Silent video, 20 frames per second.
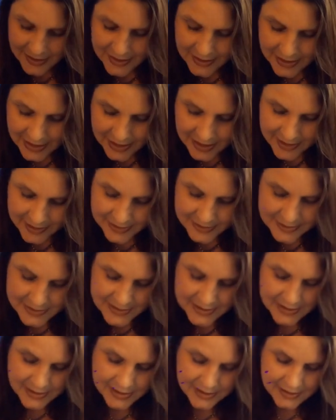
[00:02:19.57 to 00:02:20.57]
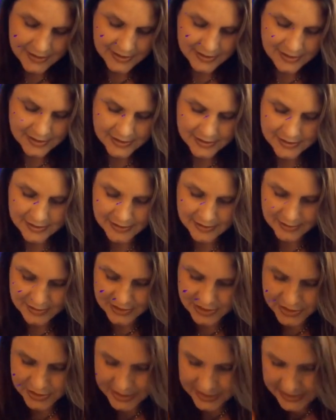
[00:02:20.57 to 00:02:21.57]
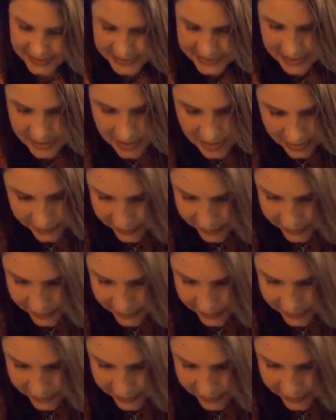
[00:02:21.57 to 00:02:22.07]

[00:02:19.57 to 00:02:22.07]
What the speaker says: and the trees are